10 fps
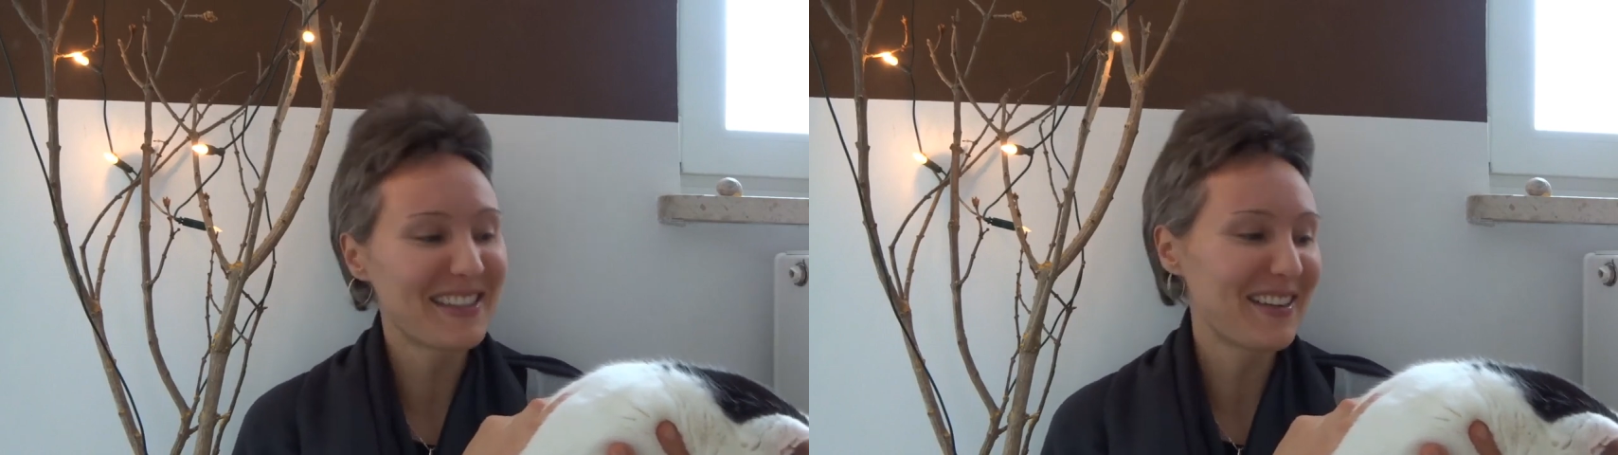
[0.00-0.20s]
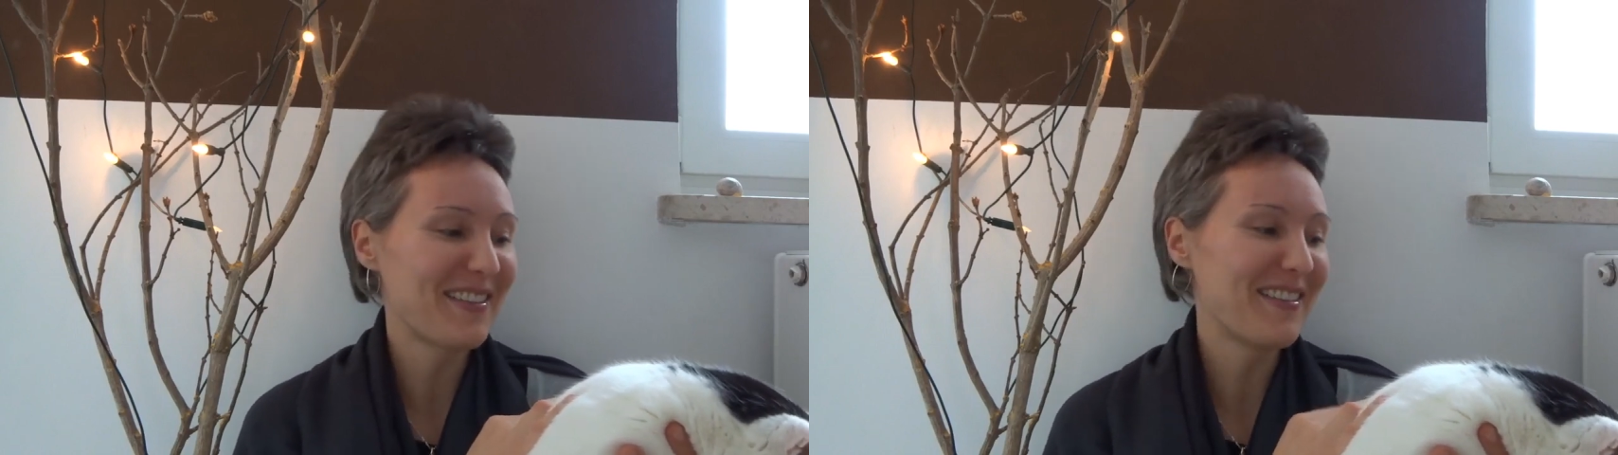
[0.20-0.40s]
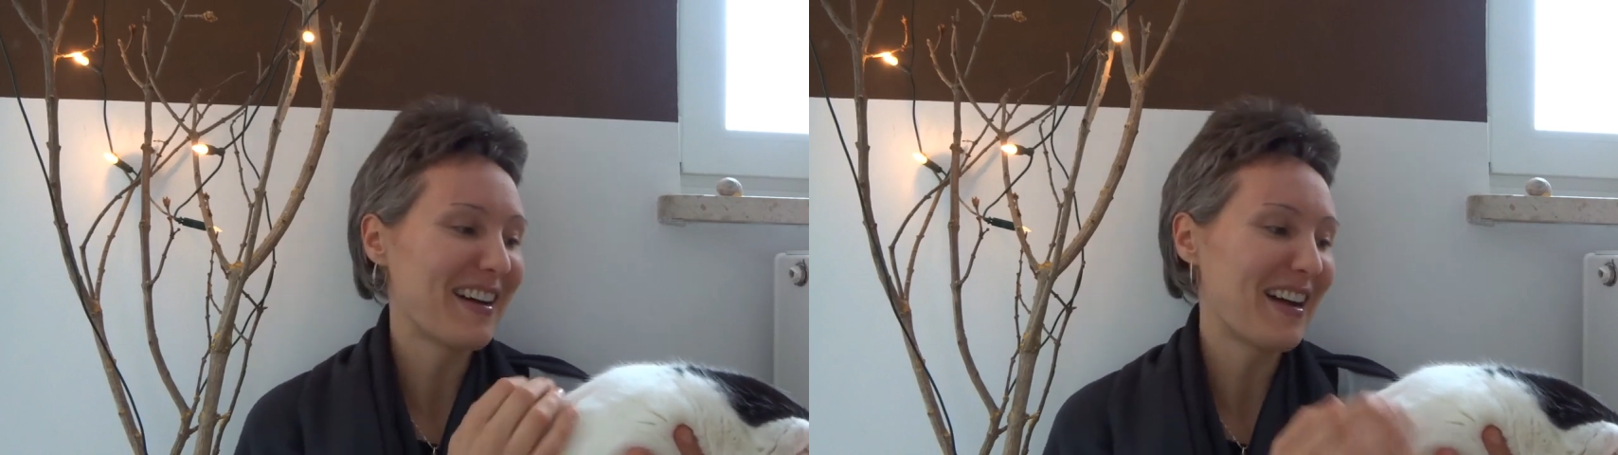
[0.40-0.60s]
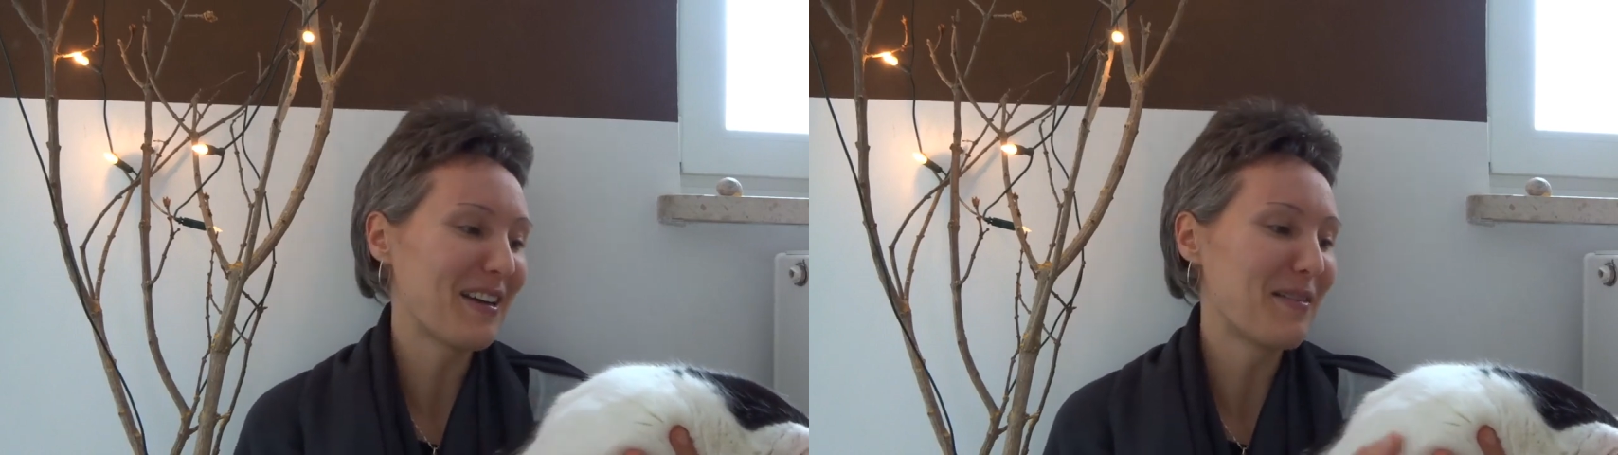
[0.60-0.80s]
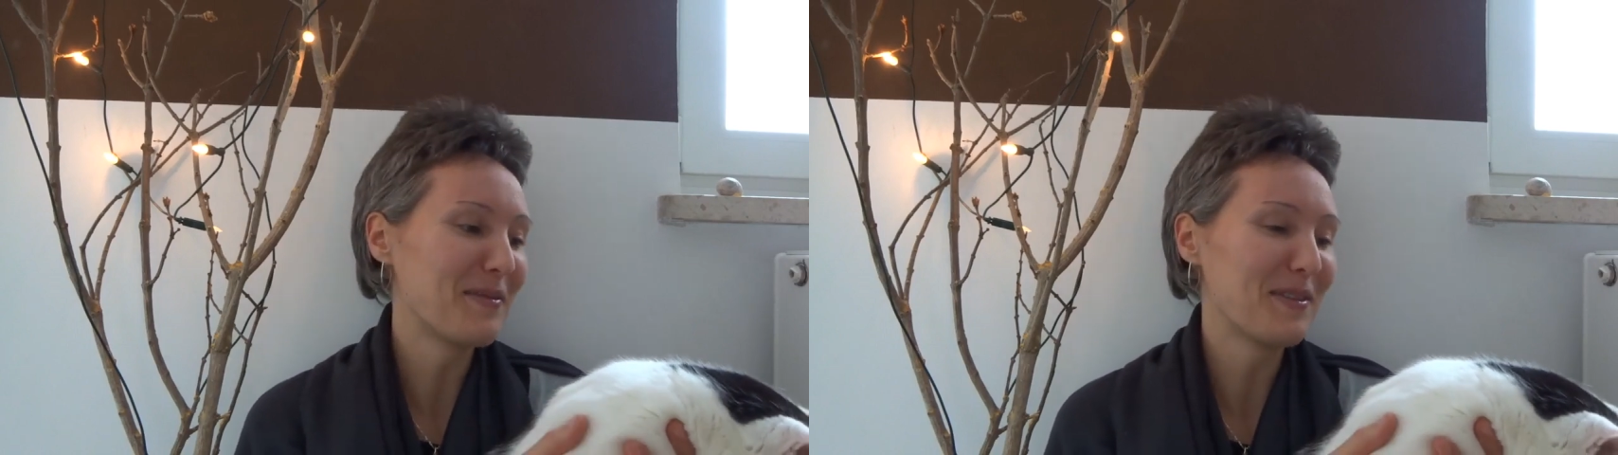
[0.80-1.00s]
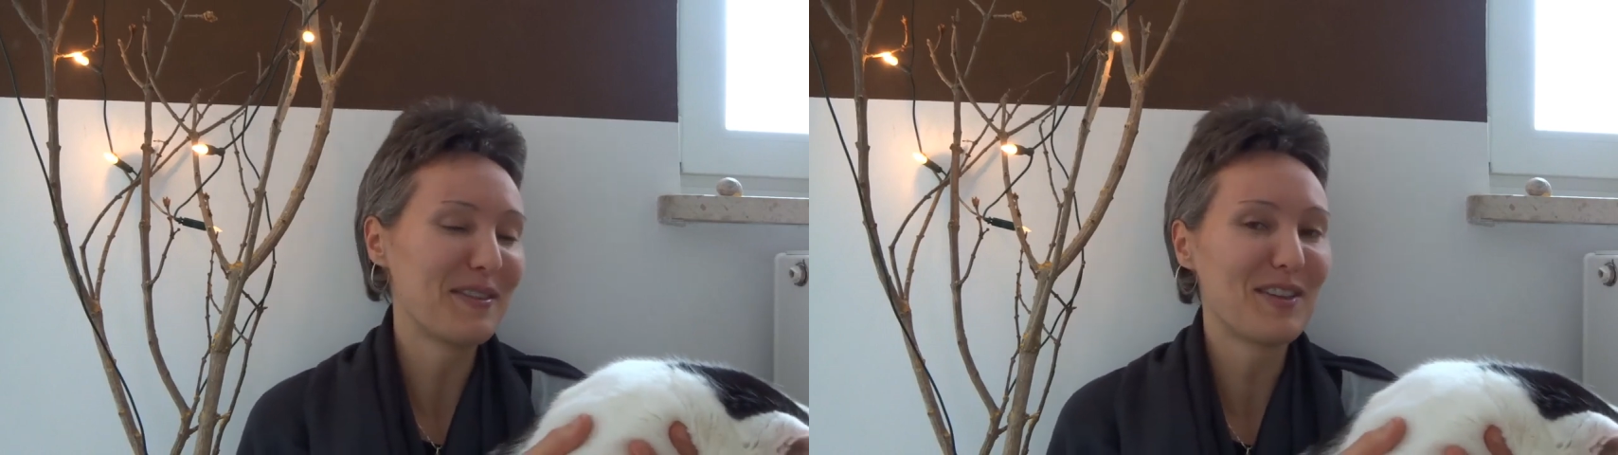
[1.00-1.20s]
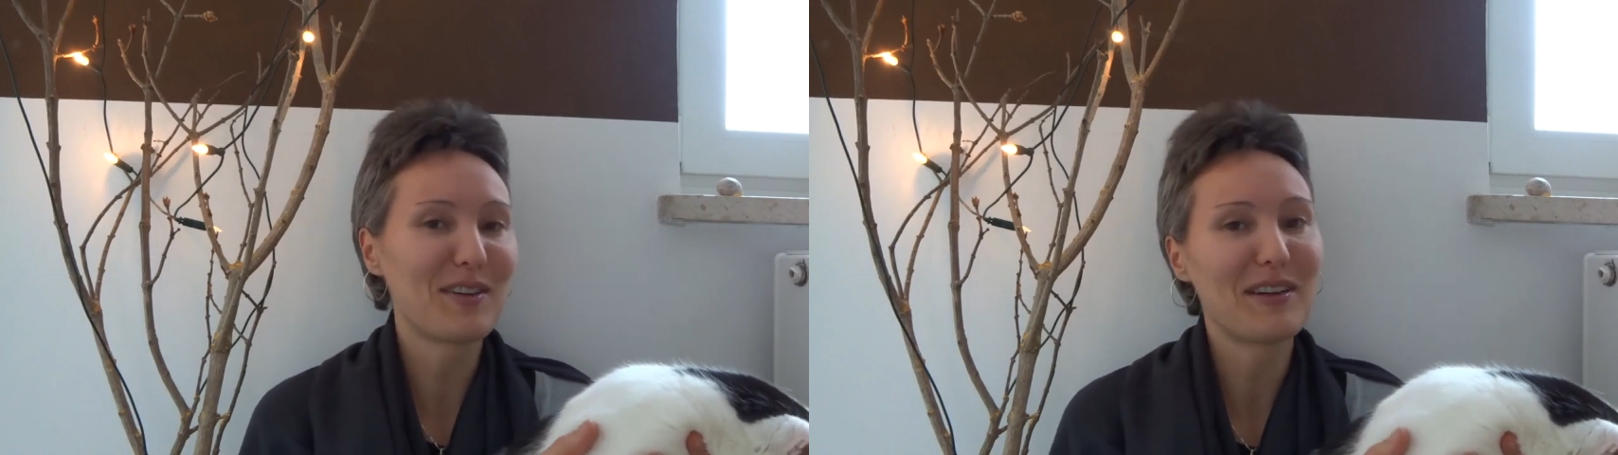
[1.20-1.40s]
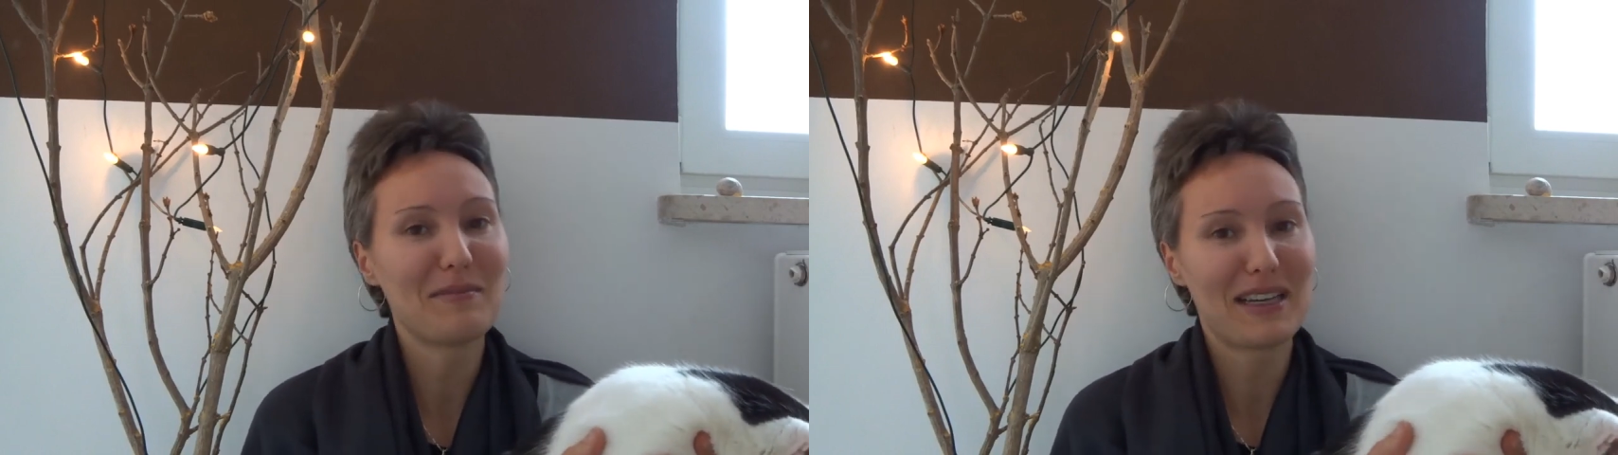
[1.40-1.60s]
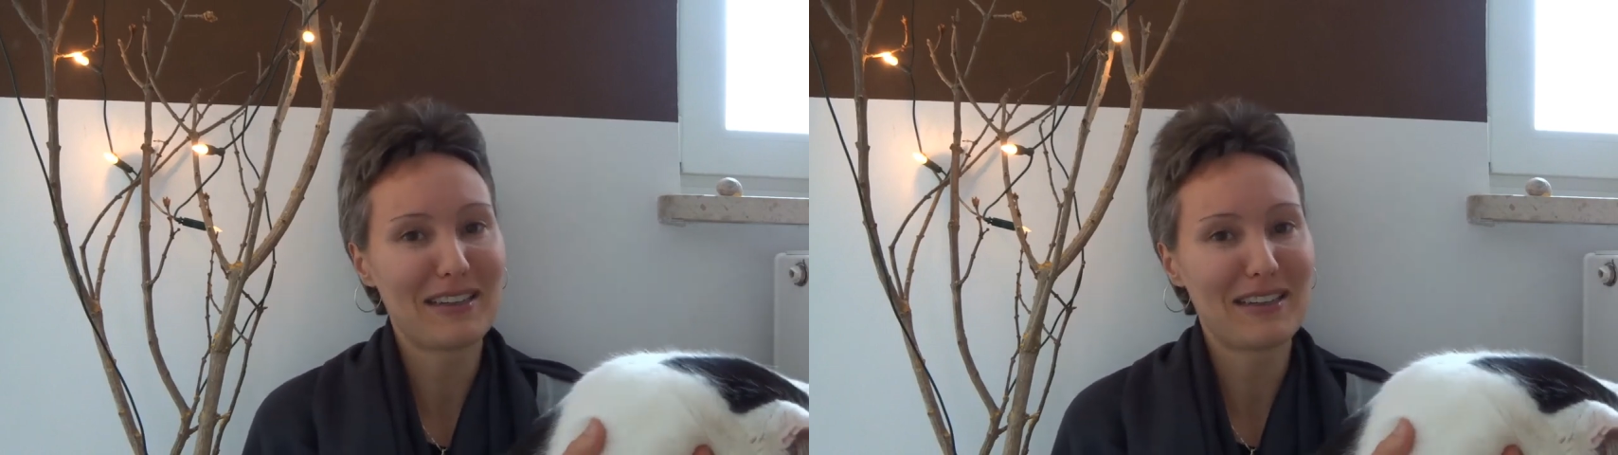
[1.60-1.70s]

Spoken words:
So I hope you enjoyed my